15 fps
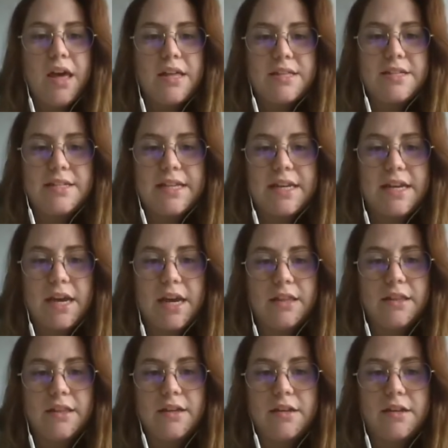The
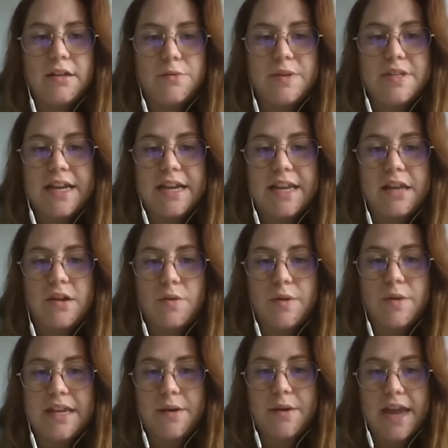second recycled
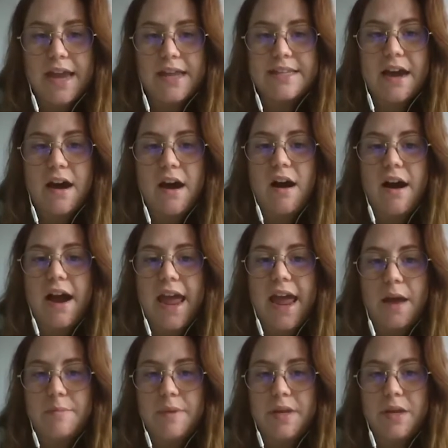concrete aggregates are
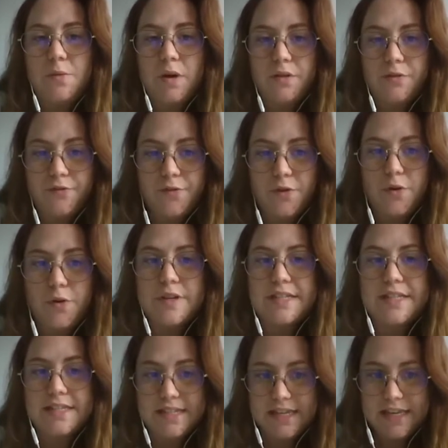
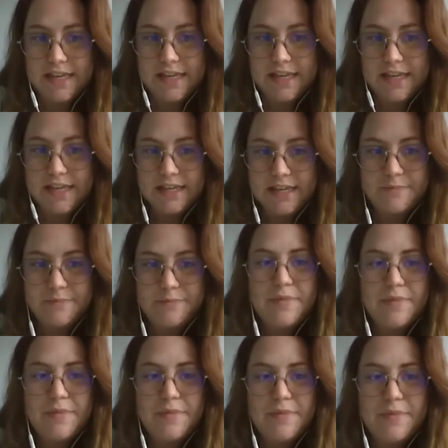RB14C,
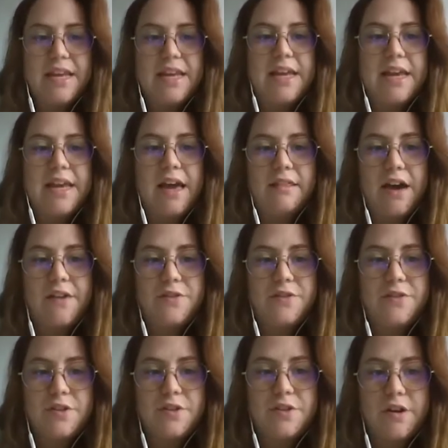and after
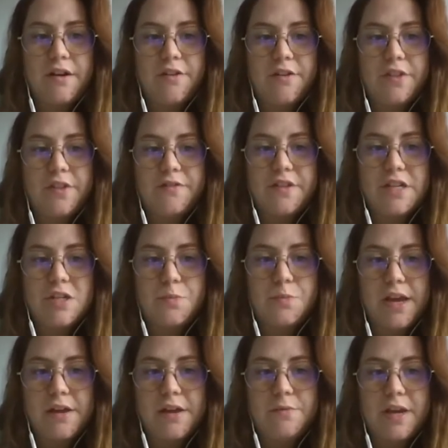phenolphthalein spray, we
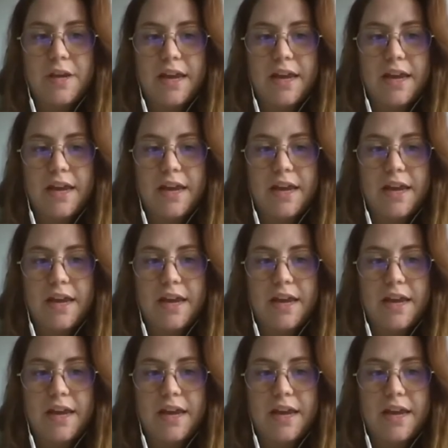can